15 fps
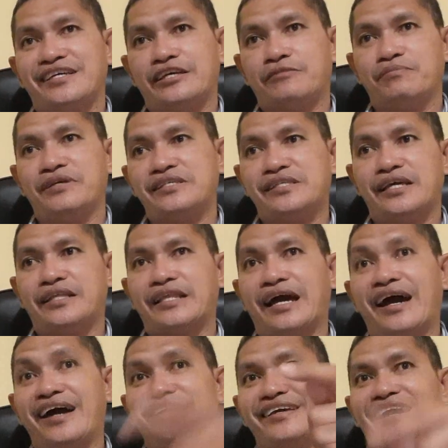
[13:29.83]
It means that
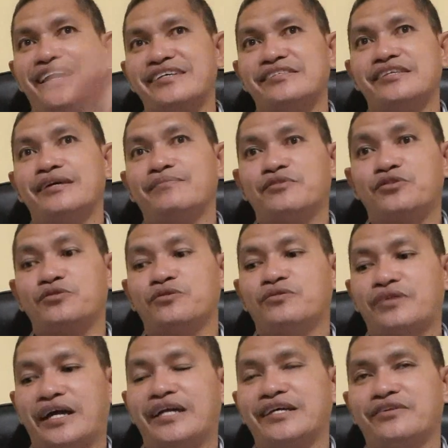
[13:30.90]
I asked them to
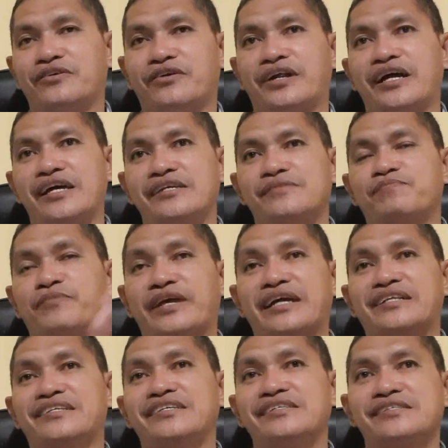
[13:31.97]
write, or I
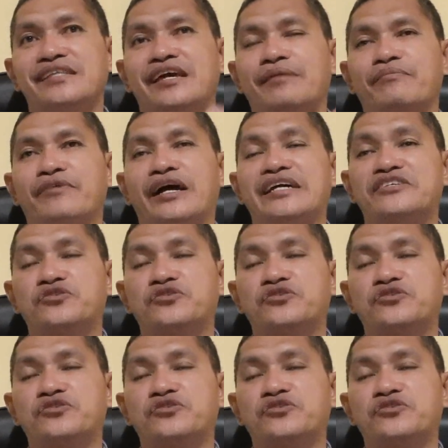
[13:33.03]
practice them, I